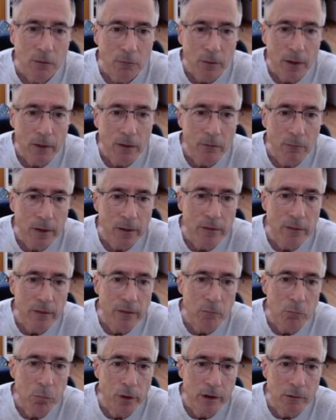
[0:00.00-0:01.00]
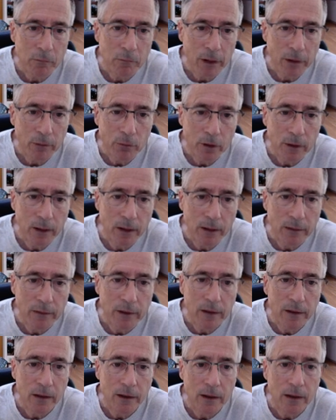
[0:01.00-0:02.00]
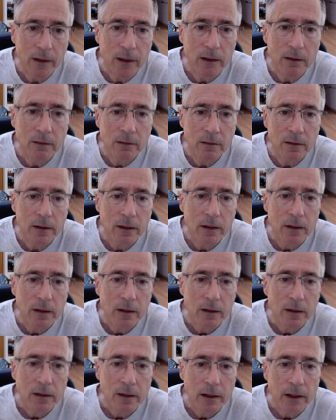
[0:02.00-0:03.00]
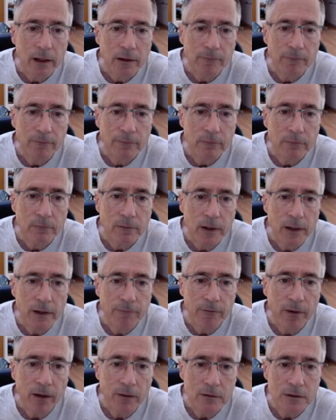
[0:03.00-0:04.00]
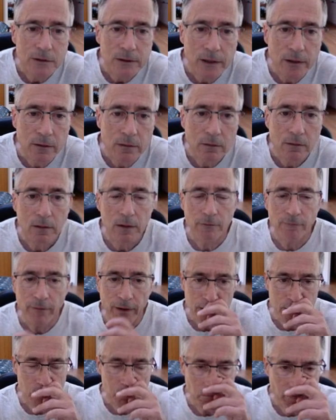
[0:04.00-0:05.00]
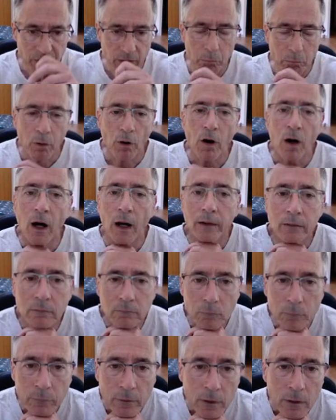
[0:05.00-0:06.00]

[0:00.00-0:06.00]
Rather than putting my rook on the a file, instead advance the pawn.